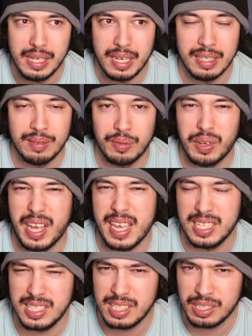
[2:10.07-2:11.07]
and then for
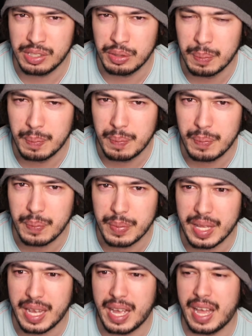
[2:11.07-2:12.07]
Esso
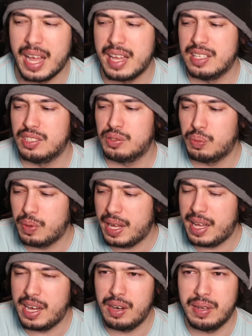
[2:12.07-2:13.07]
as well.